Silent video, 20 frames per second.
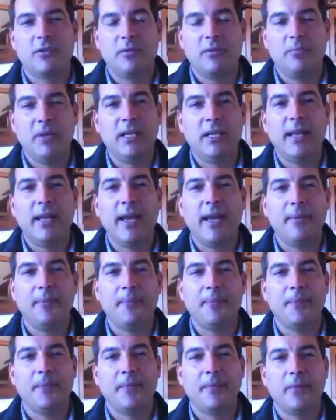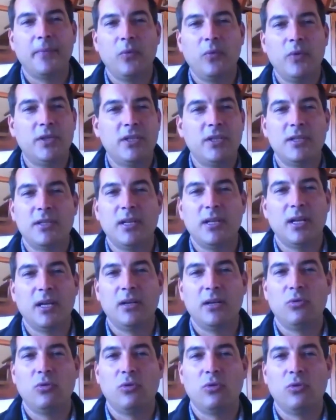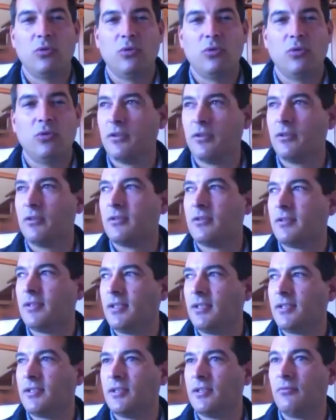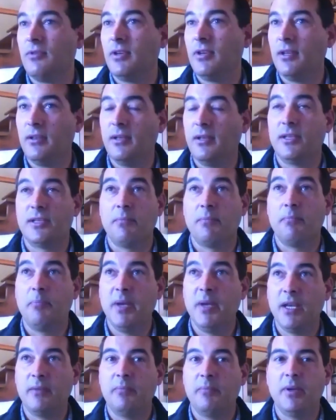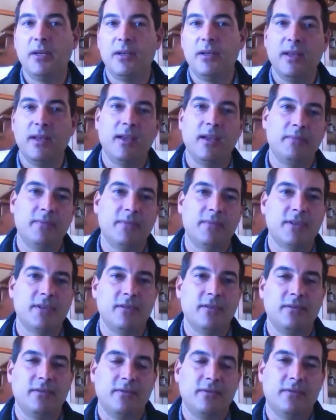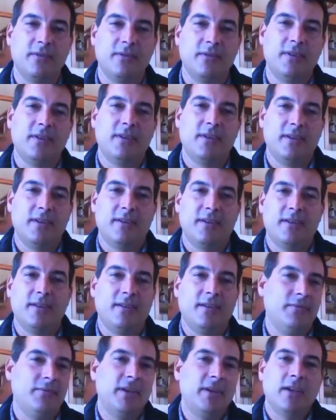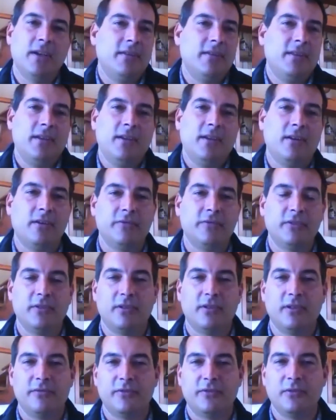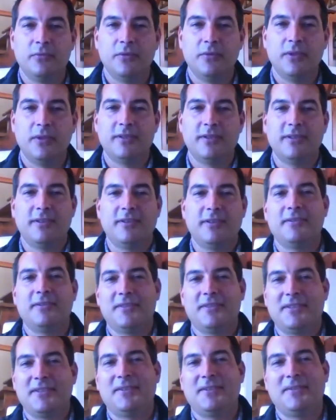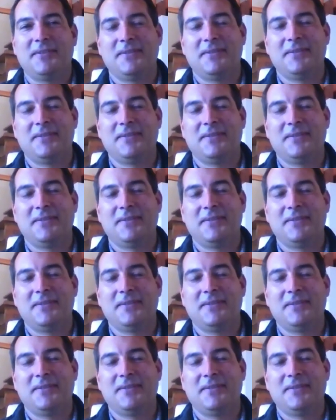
a big dam which is lying dormant. So it's a big dam. So we go there after work. Yeah. So.